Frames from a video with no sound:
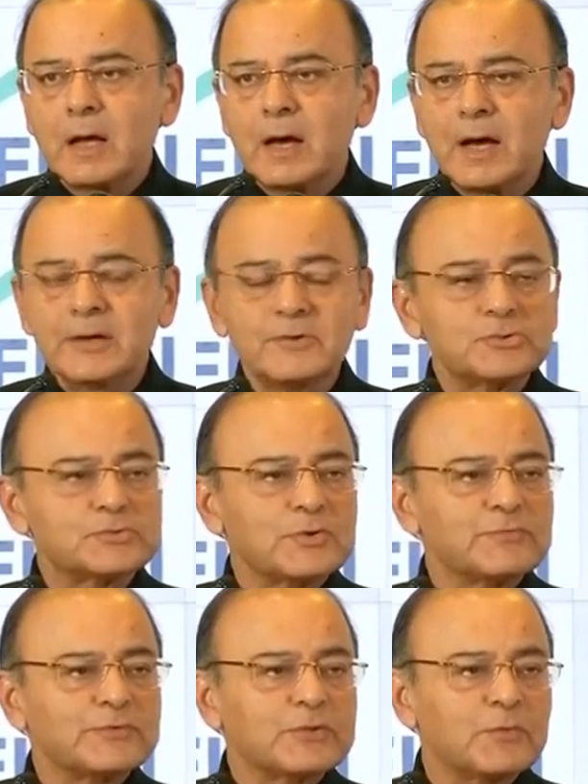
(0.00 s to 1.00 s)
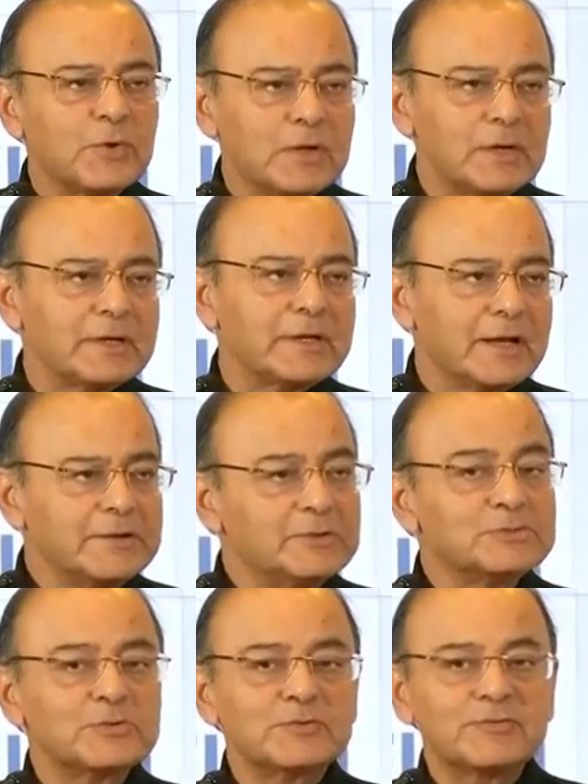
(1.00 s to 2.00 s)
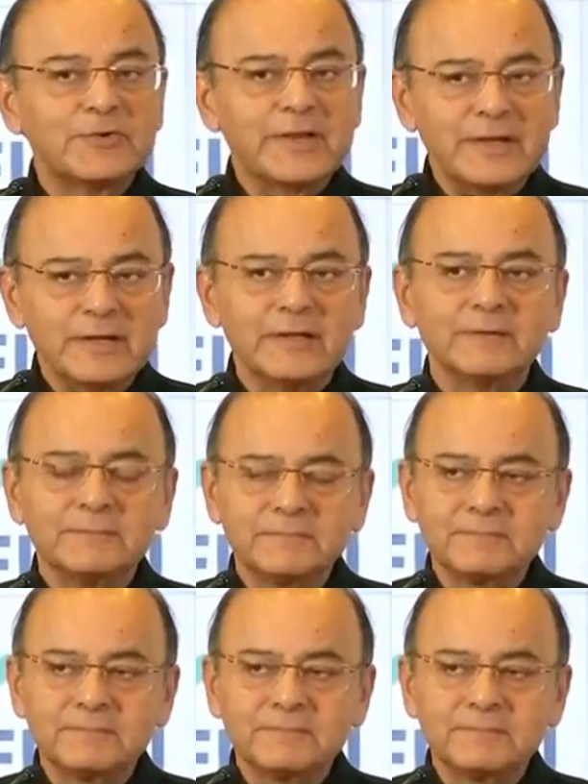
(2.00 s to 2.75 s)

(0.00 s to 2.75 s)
Unusual for the world and unusual for India.